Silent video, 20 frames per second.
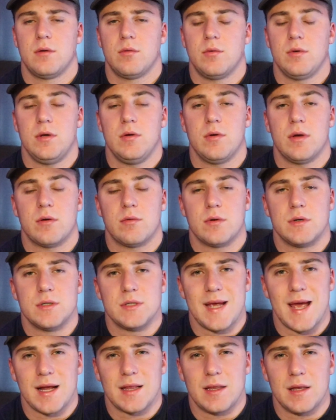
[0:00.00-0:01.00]
When you get
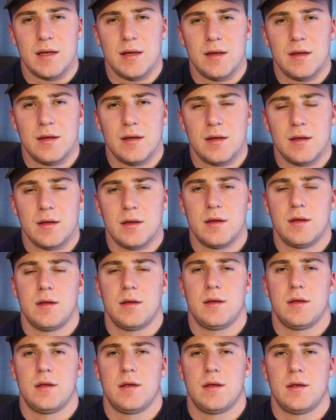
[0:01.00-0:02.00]
rejected,
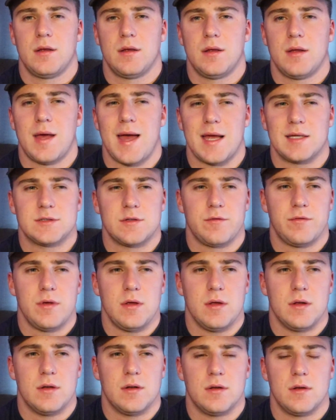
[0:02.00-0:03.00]
how's it
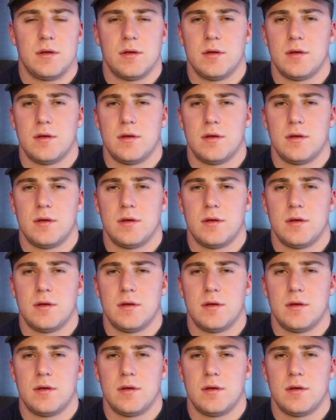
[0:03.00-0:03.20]
feel?